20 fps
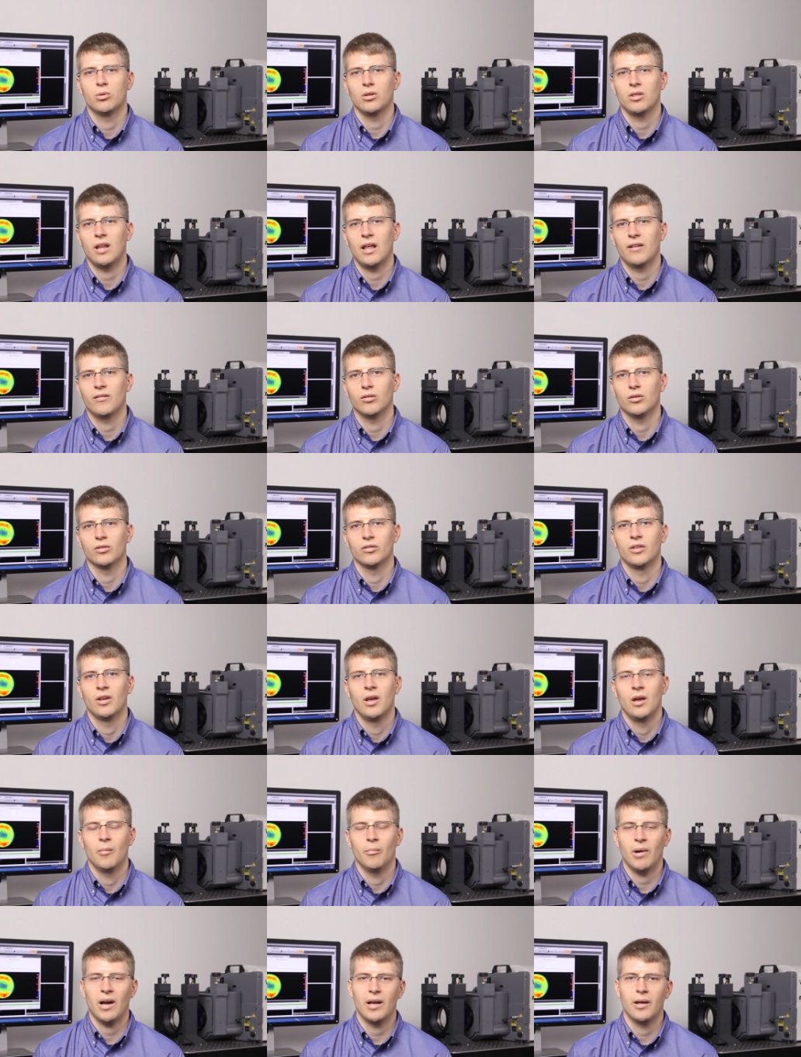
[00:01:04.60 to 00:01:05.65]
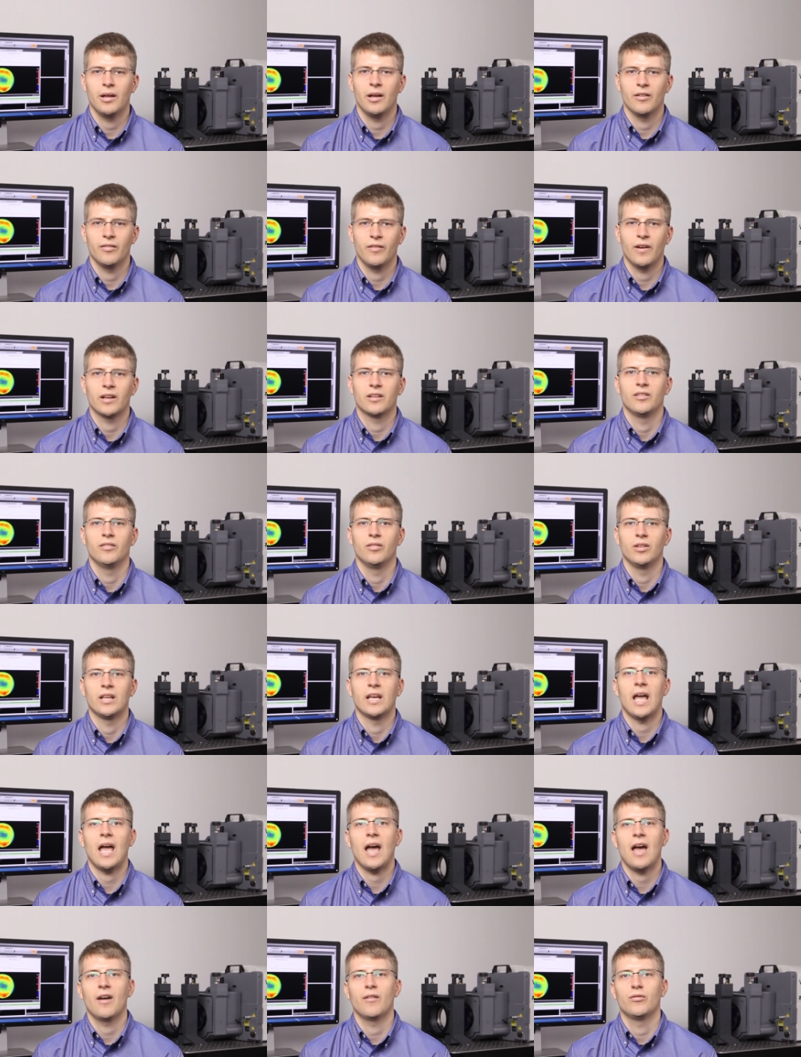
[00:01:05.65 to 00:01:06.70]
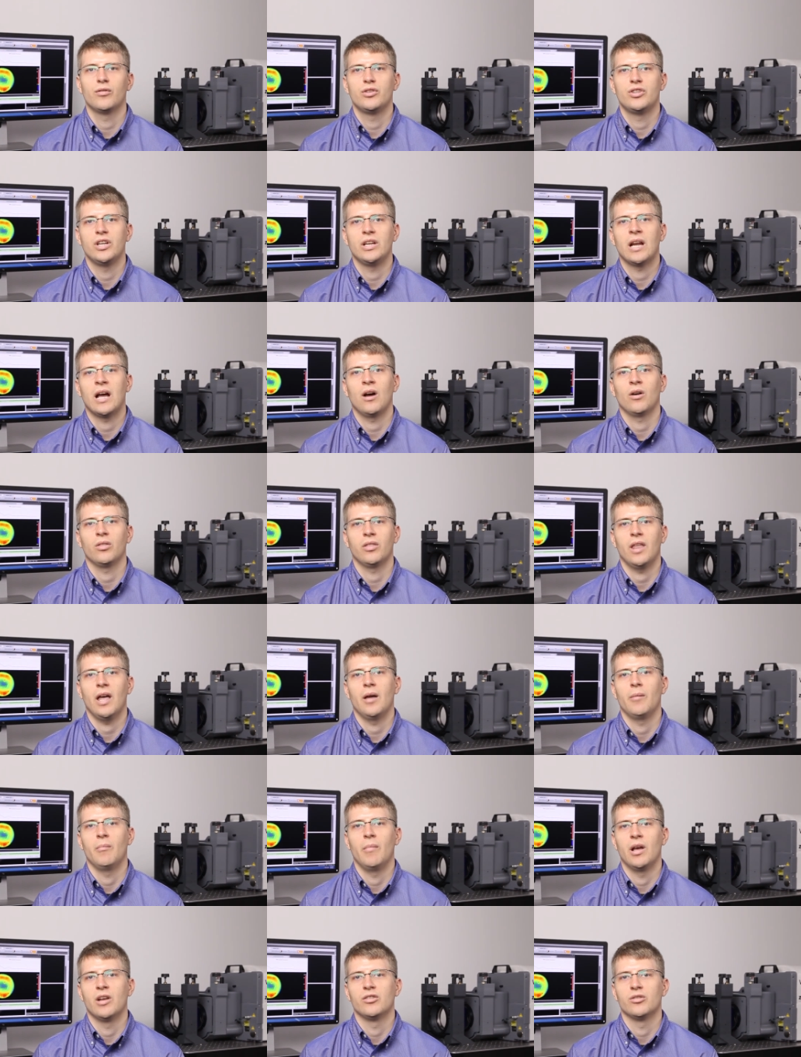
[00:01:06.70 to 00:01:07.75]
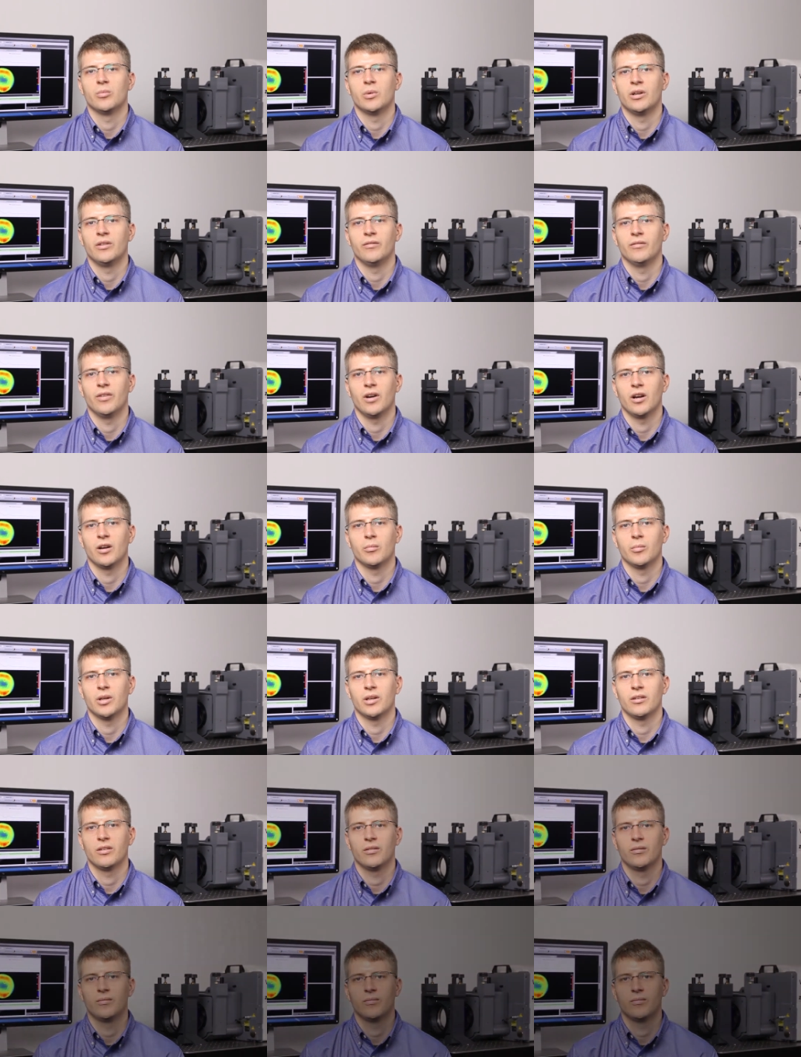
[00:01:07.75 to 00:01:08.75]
levels by effectively averaging out that measurement environment.